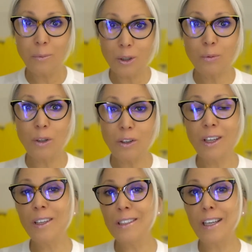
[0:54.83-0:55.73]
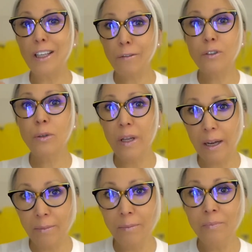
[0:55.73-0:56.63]
which we think it's a gift to
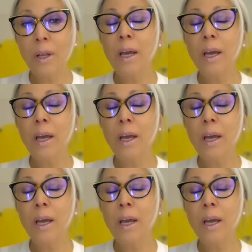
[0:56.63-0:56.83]
them,